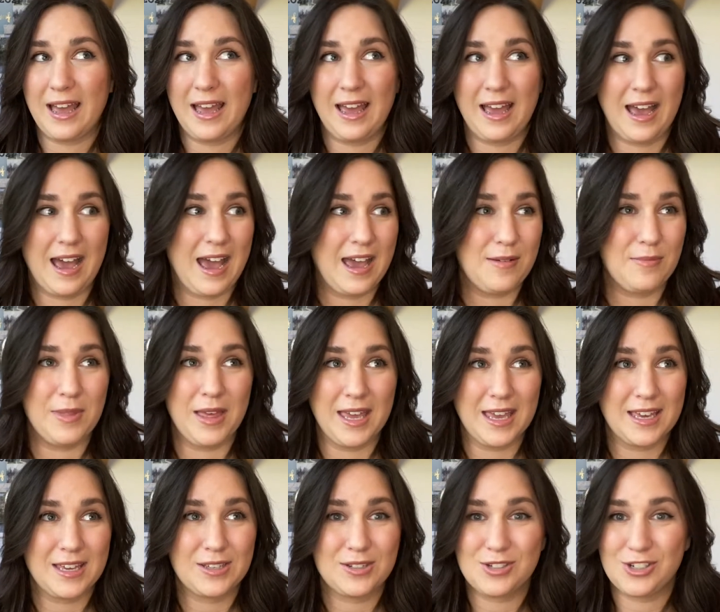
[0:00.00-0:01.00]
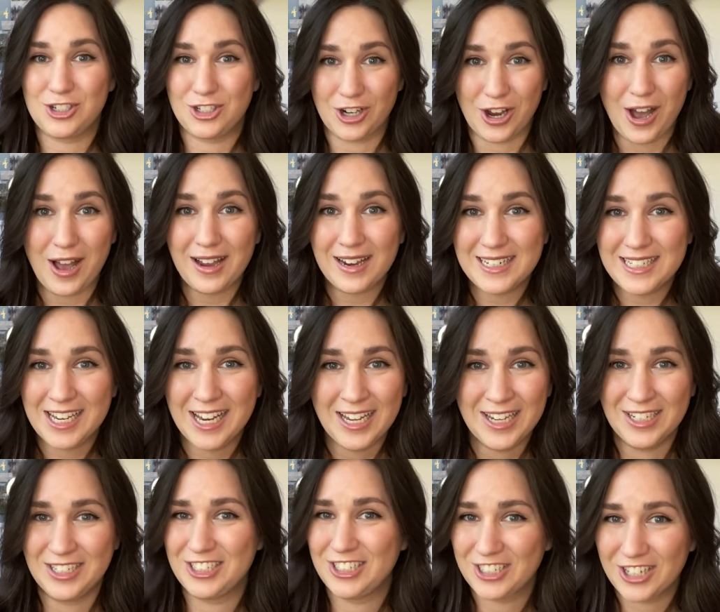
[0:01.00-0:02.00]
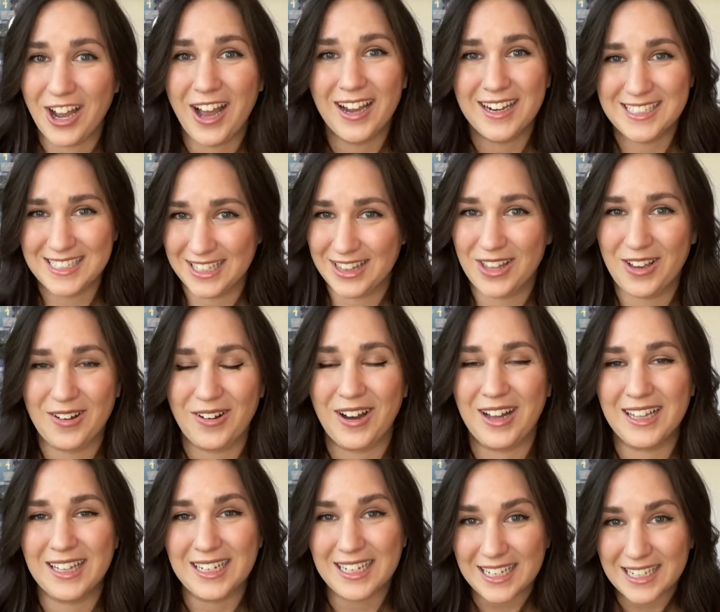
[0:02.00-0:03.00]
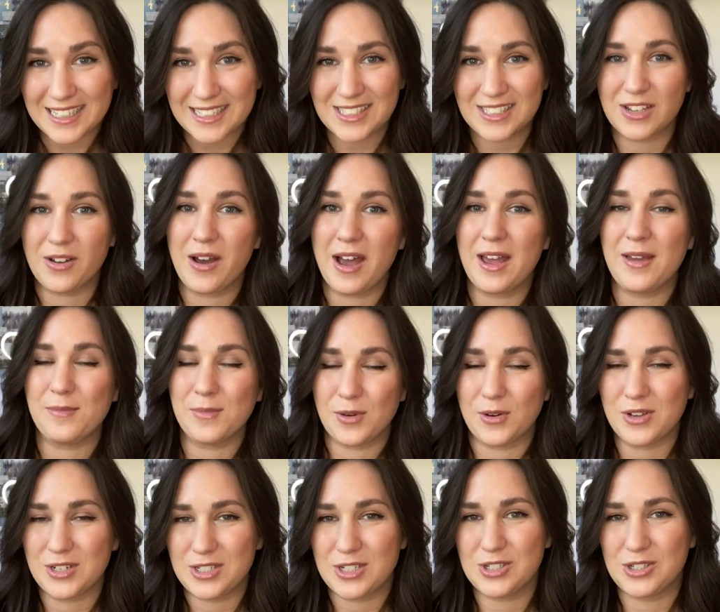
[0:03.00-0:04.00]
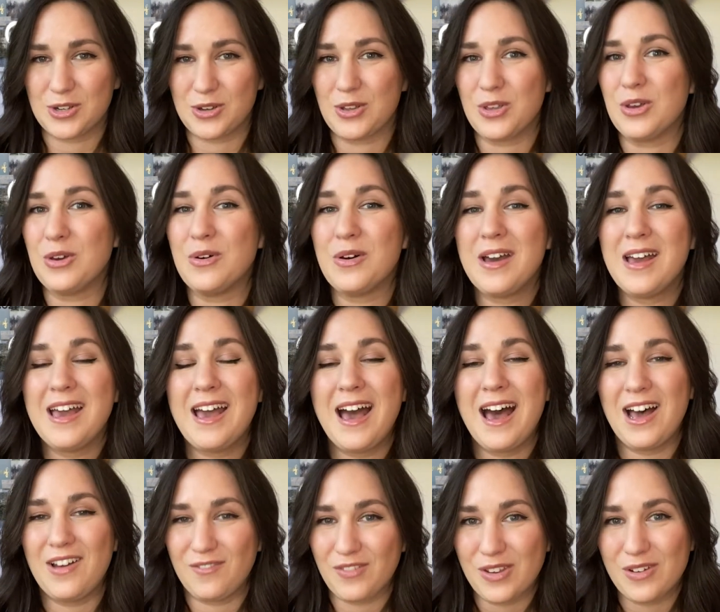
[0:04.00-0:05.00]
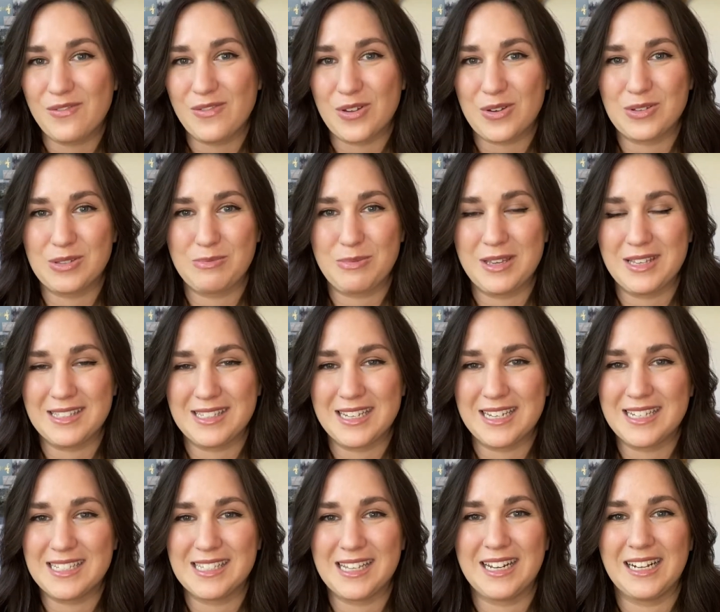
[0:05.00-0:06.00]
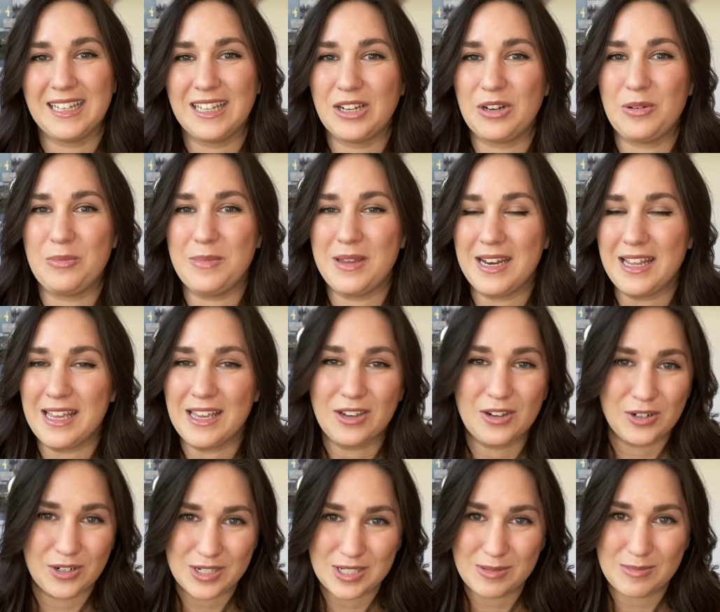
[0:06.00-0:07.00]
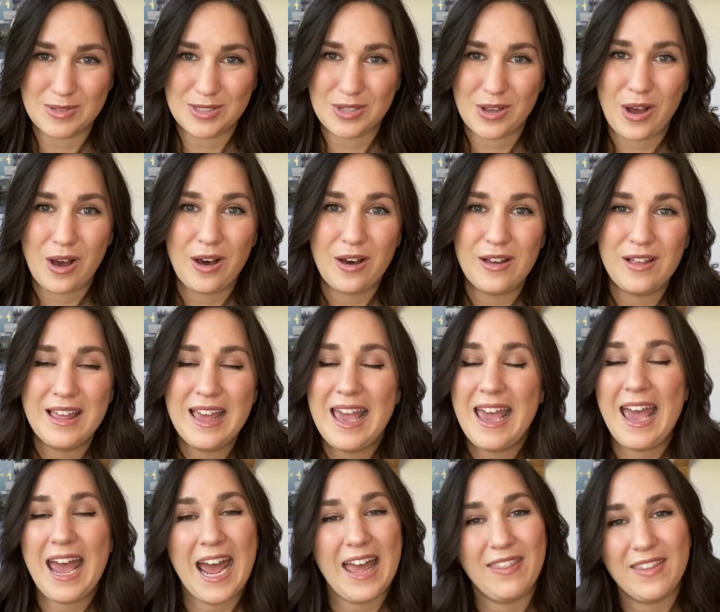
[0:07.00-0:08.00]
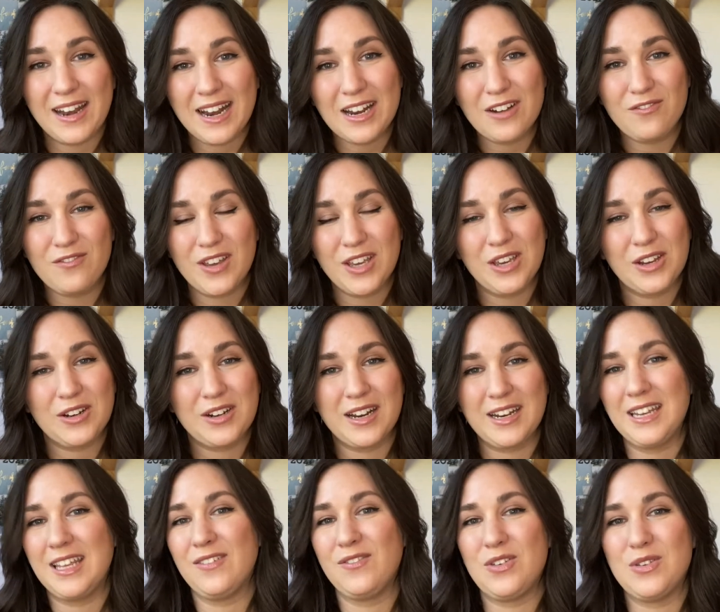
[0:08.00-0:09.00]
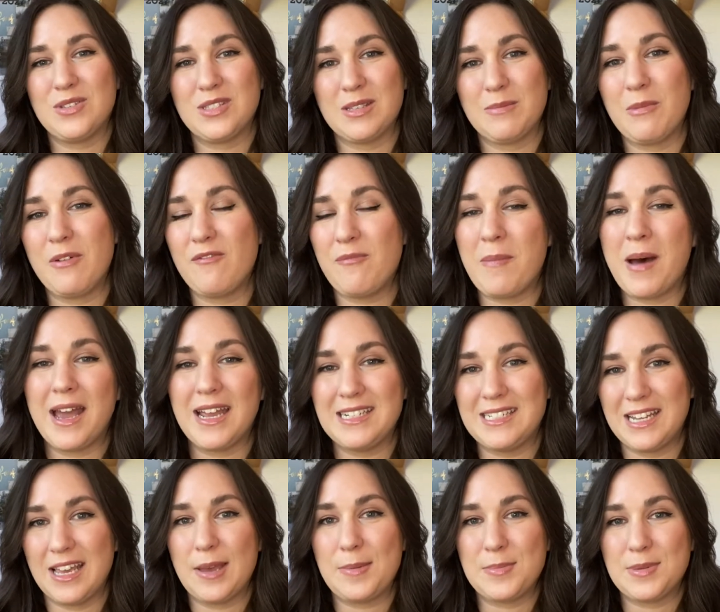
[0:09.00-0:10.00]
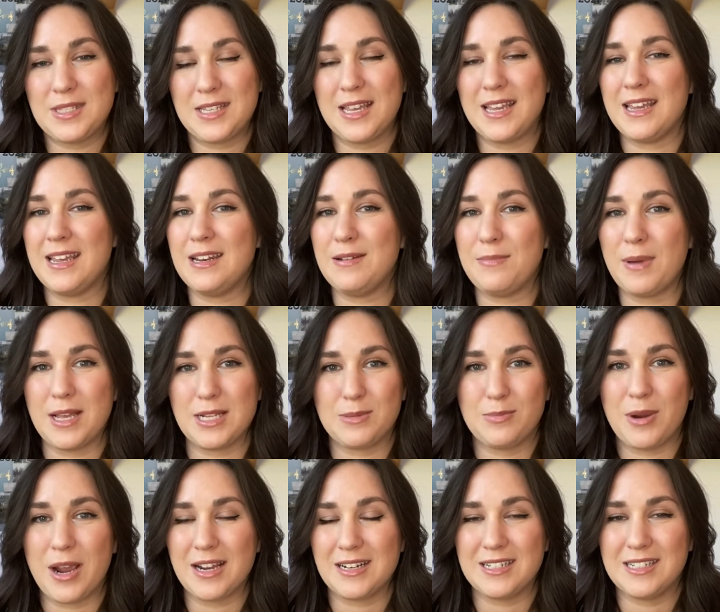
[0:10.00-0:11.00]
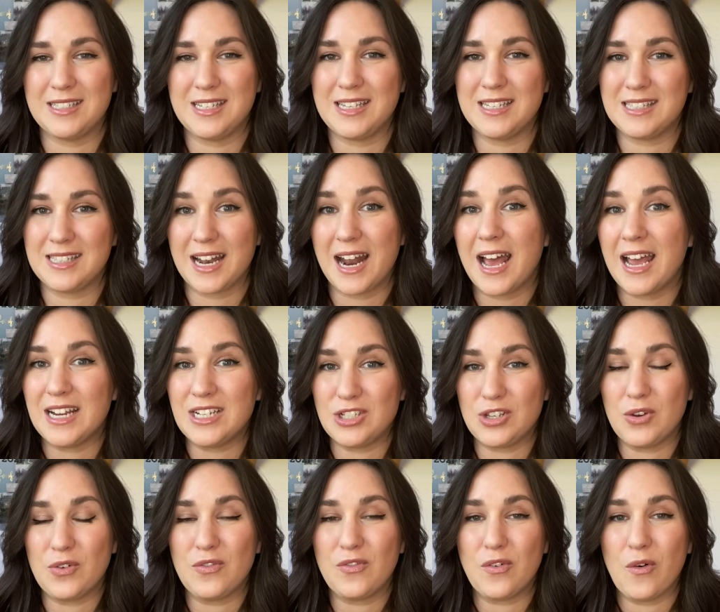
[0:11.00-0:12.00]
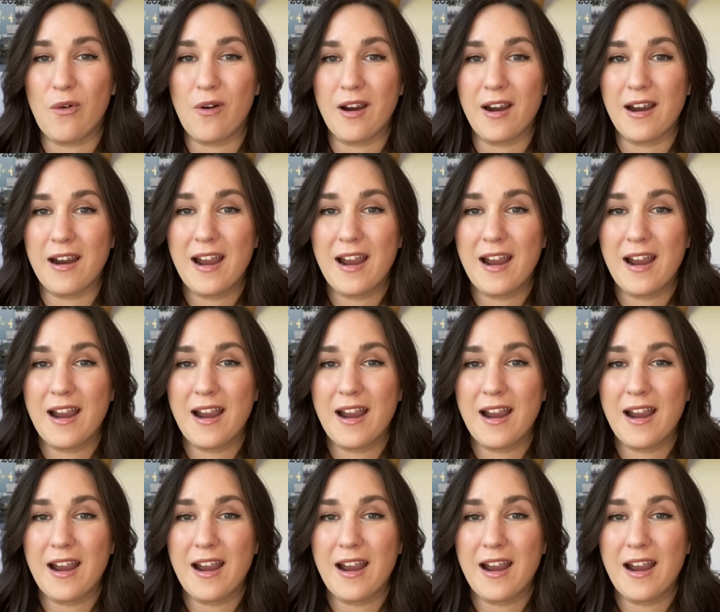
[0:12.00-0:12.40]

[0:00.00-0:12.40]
I'm like shocked at the quality. So I'm going to show you a few of those pieces in a little mini Christmas haul. And then I figured I'd give you some of my tips and best practices that I do for